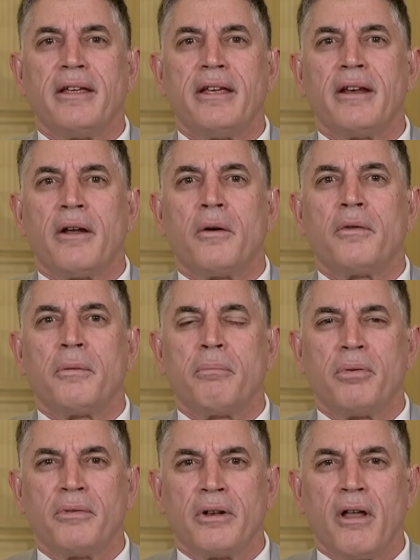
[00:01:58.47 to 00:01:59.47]
You know, the
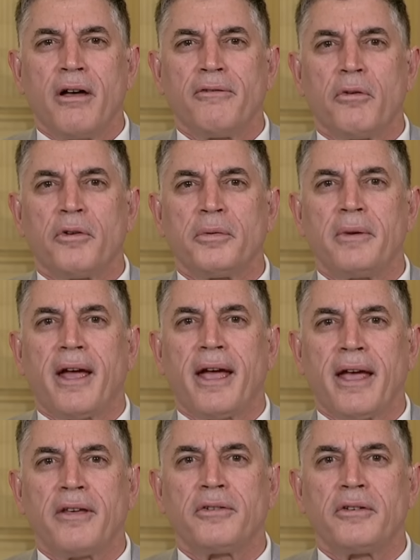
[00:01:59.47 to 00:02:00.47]
law enforcement
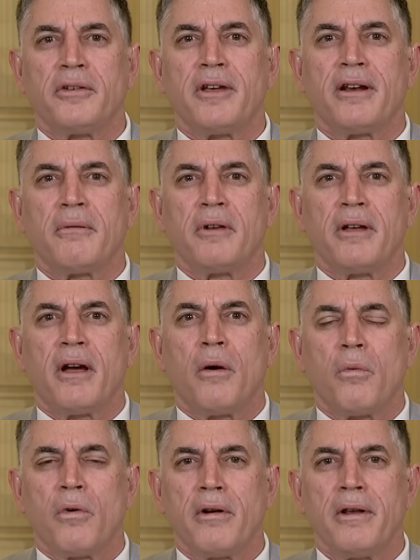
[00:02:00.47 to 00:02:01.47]
has to get a, a
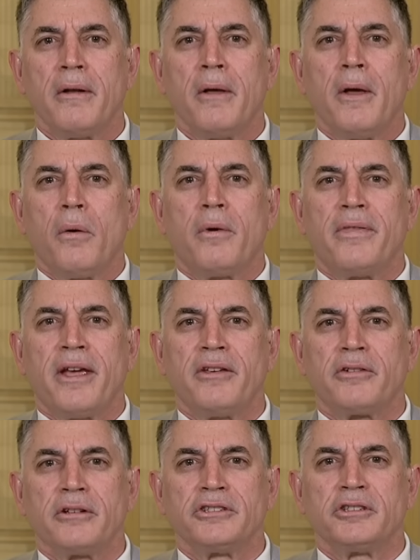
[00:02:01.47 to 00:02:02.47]
warrant when they
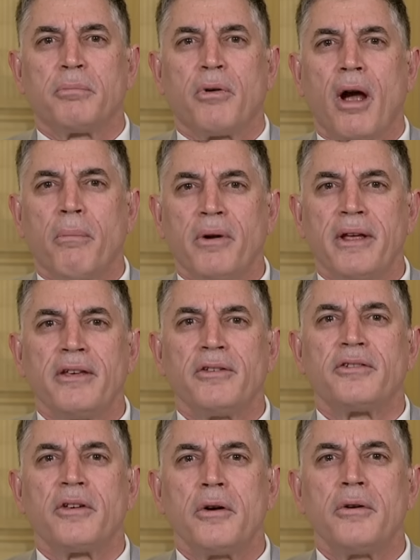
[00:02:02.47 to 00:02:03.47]
search your property,
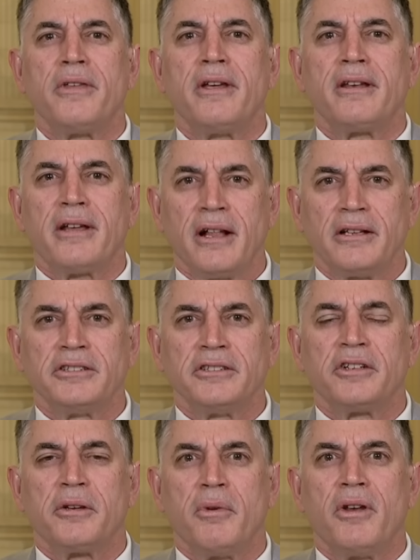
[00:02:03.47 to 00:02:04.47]
so the
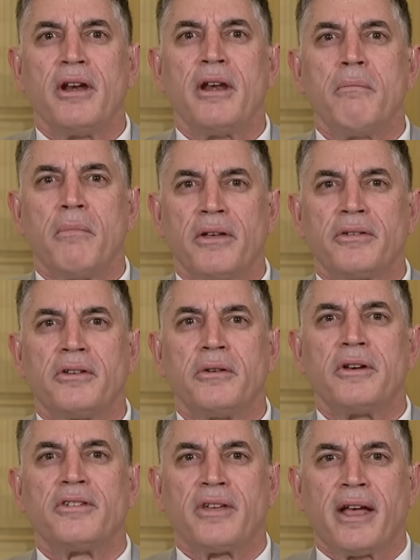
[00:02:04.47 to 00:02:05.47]
intelligence community must do
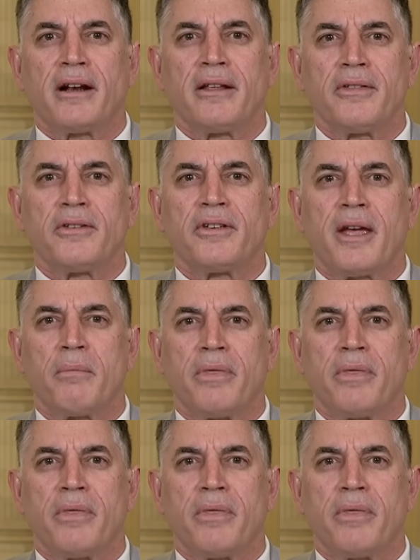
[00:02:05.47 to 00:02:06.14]
exactly the same